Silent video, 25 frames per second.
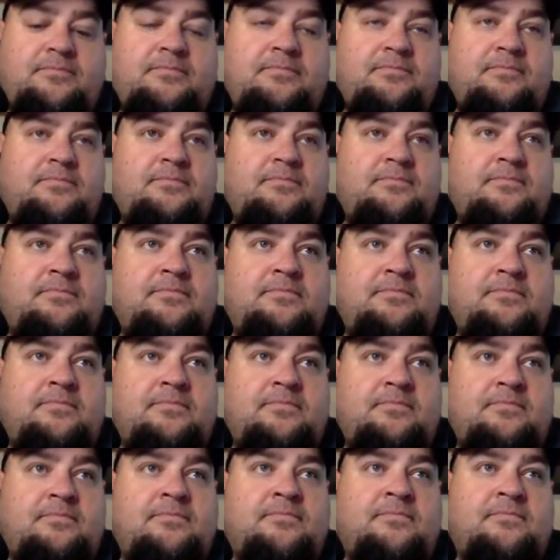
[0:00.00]

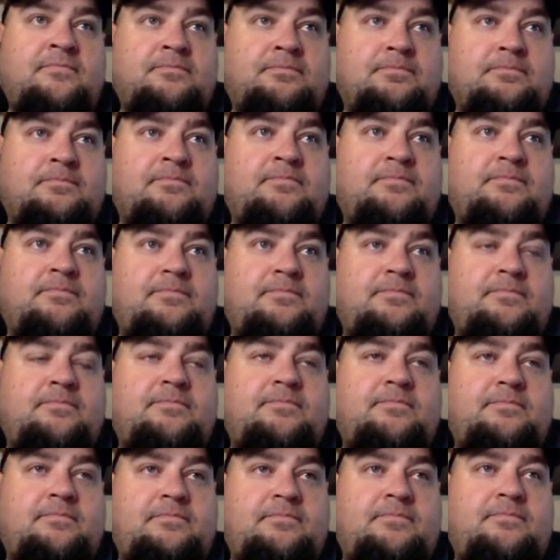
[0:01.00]

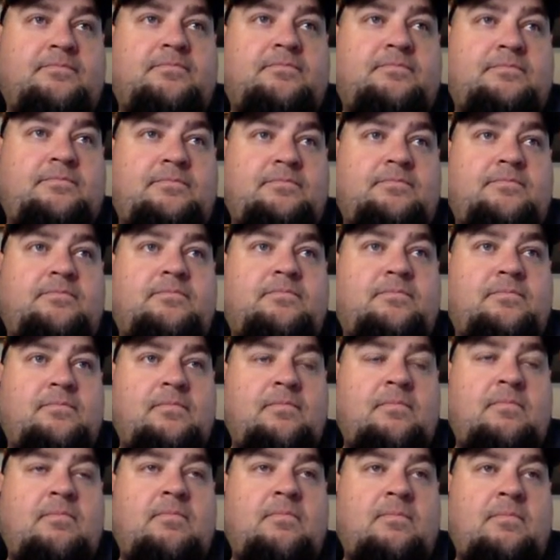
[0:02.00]

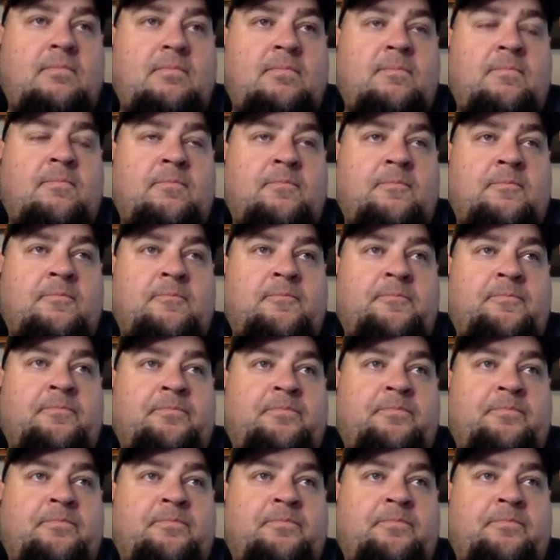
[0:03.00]
(silent)